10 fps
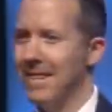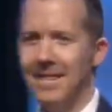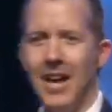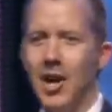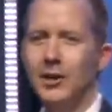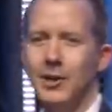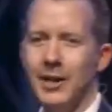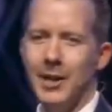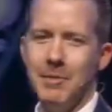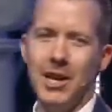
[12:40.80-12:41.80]
Honestly,
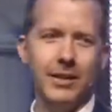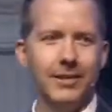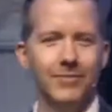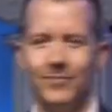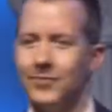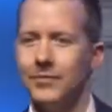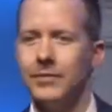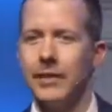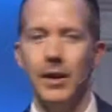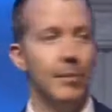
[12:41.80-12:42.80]
I'm not.
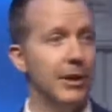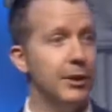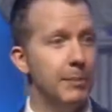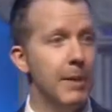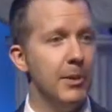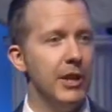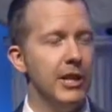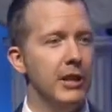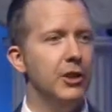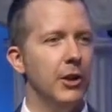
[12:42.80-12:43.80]
But there's people that
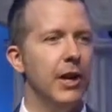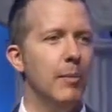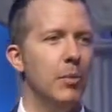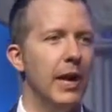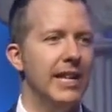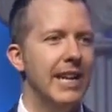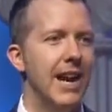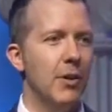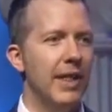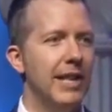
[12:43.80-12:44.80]
need your help right
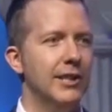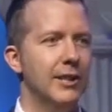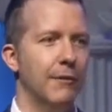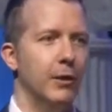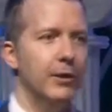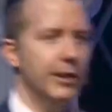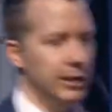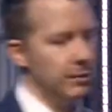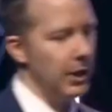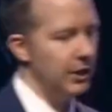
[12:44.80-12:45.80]
now. That's the first
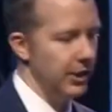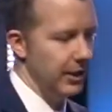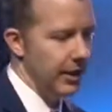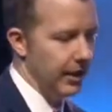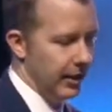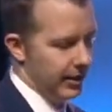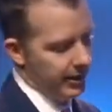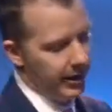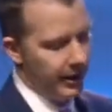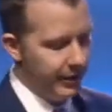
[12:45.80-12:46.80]
expression
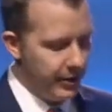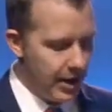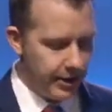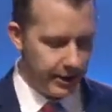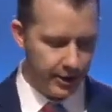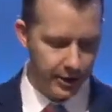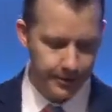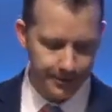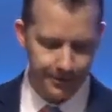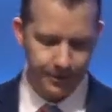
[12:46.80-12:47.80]
of your knowledge.
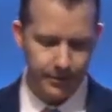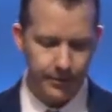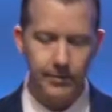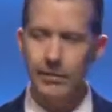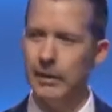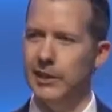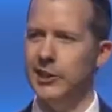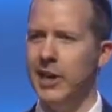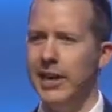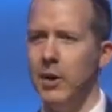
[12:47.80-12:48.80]
The
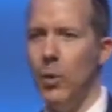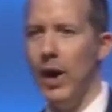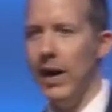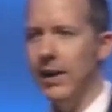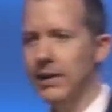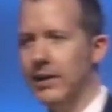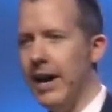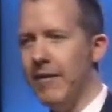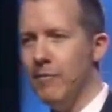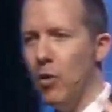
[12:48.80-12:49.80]
second way to
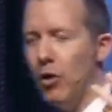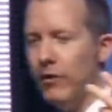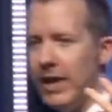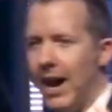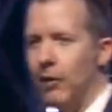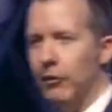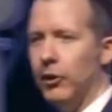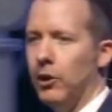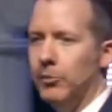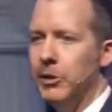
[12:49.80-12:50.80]
have more of an
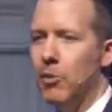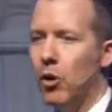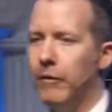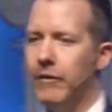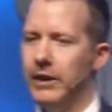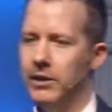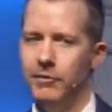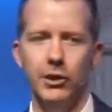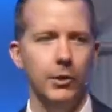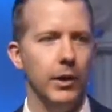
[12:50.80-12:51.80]
outflow, be more effective
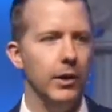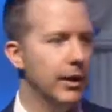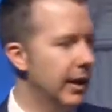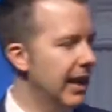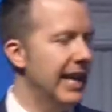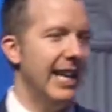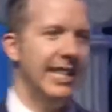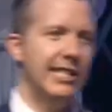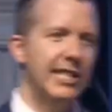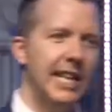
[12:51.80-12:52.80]
doer,
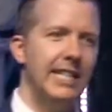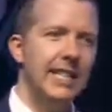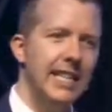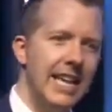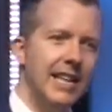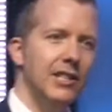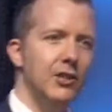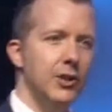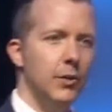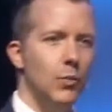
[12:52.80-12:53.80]
is get connected
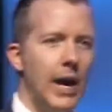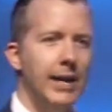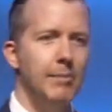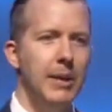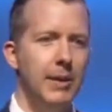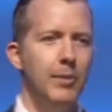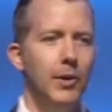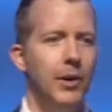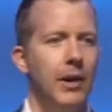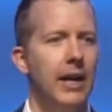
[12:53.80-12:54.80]
to the right
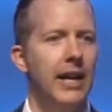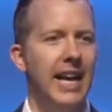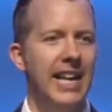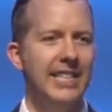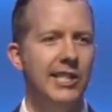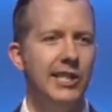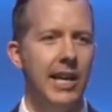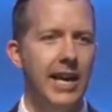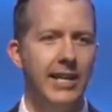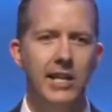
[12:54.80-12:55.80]
people and
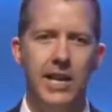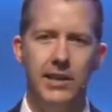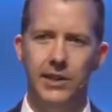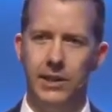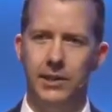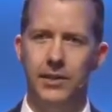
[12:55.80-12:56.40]
stay connected.